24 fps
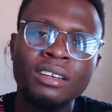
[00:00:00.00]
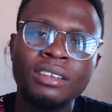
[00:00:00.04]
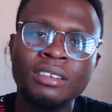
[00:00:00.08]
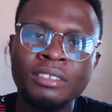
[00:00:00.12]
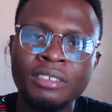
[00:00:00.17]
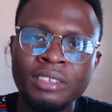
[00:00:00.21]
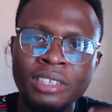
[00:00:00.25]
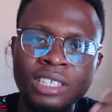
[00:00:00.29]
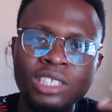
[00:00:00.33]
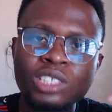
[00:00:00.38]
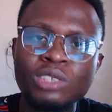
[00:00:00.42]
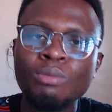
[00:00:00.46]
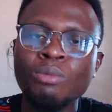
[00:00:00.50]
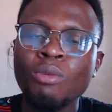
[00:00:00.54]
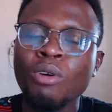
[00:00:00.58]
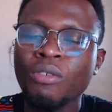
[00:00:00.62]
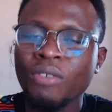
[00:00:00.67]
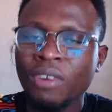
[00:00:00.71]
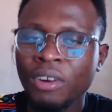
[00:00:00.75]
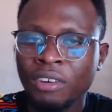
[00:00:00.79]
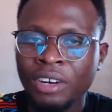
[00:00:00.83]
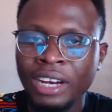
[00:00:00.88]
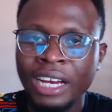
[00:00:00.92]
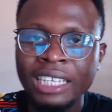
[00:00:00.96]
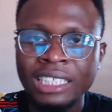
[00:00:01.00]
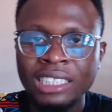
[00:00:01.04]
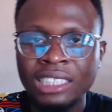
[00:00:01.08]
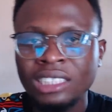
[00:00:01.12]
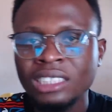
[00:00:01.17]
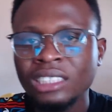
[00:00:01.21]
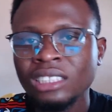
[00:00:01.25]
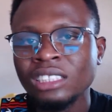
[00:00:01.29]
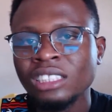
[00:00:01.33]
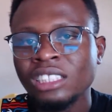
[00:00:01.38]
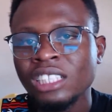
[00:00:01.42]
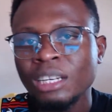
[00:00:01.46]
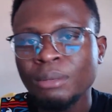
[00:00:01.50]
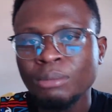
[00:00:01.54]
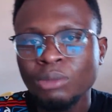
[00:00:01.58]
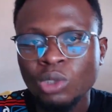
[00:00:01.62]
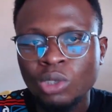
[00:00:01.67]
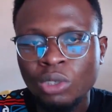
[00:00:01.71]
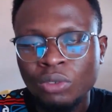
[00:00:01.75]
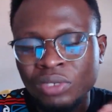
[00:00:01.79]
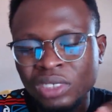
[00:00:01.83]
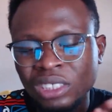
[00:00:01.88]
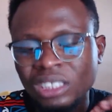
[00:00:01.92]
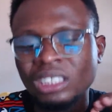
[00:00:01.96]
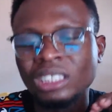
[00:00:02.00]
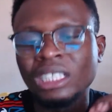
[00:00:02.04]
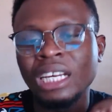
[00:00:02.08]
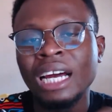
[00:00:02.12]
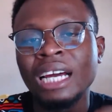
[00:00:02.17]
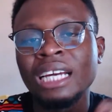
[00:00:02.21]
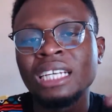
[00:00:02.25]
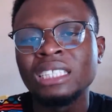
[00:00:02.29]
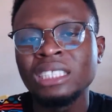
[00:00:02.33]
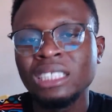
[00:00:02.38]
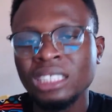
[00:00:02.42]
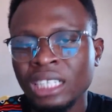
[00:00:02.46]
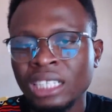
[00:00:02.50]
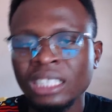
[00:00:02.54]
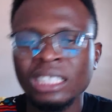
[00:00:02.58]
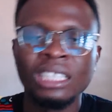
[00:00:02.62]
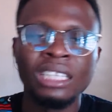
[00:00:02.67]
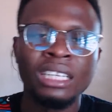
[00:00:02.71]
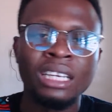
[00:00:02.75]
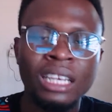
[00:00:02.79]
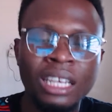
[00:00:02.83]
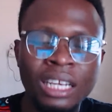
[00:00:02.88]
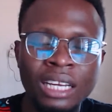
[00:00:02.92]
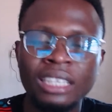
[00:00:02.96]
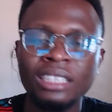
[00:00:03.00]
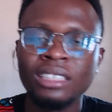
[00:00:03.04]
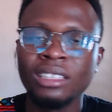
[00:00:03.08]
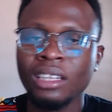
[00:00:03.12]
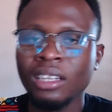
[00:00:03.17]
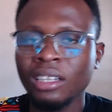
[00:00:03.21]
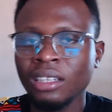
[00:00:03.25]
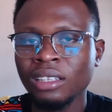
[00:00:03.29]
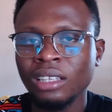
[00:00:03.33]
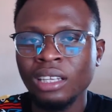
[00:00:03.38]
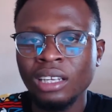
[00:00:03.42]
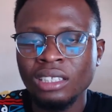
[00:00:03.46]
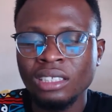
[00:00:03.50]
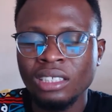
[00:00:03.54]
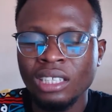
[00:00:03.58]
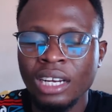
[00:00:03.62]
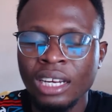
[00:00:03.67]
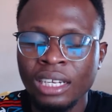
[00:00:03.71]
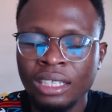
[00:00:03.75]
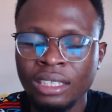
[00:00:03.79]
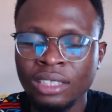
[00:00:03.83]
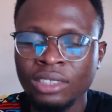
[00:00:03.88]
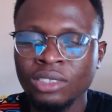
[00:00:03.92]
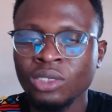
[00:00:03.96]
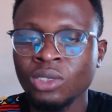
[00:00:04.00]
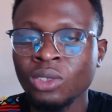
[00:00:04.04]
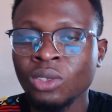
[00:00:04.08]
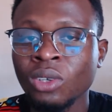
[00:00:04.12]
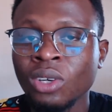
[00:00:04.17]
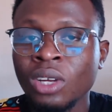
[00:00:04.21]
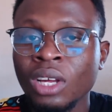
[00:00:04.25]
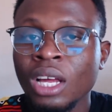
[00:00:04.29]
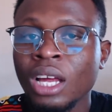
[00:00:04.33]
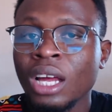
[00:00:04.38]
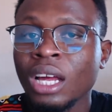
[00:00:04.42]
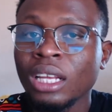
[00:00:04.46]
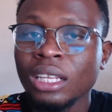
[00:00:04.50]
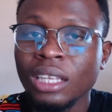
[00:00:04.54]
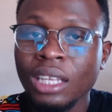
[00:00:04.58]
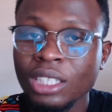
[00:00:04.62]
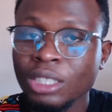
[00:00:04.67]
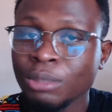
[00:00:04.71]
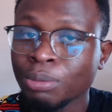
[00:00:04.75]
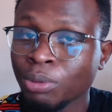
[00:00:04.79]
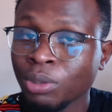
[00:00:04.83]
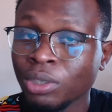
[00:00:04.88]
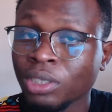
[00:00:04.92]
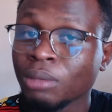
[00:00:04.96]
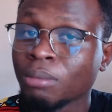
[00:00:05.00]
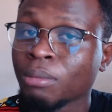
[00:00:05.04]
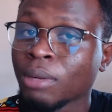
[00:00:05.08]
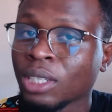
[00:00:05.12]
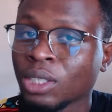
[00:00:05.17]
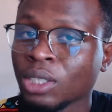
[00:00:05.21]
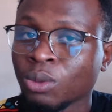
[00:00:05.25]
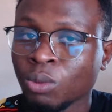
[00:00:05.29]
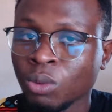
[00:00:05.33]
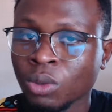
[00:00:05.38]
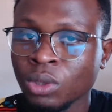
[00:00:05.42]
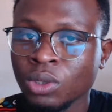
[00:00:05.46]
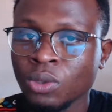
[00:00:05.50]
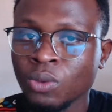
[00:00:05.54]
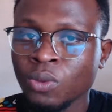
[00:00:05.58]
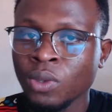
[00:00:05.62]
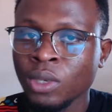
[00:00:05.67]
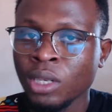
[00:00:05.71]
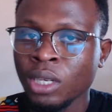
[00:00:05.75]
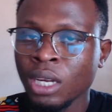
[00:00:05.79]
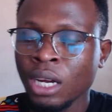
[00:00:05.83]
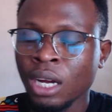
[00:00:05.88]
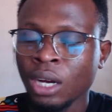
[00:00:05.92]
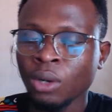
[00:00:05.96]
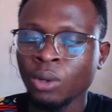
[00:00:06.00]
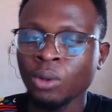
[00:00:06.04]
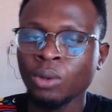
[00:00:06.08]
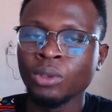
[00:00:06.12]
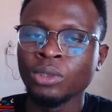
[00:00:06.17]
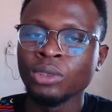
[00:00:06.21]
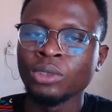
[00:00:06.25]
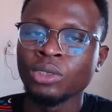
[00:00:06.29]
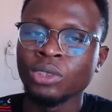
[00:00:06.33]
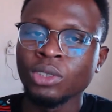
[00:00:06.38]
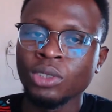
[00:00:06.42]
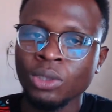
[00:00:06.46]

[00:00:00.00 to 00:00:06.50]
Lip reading: create more varieties in terms of the size and the length and things like that. So that's pretty much what we are going to